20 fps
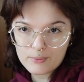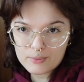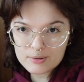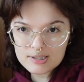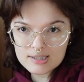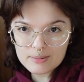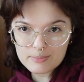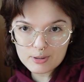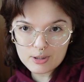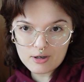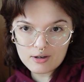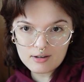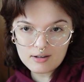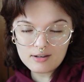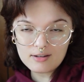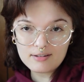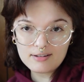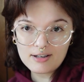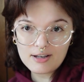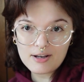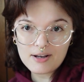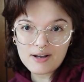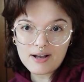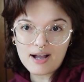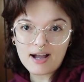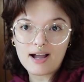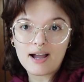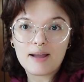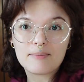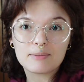What's up, y'all?
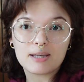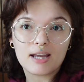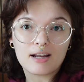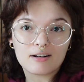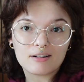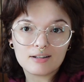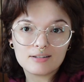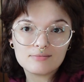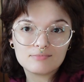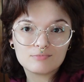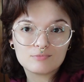I'm Kara.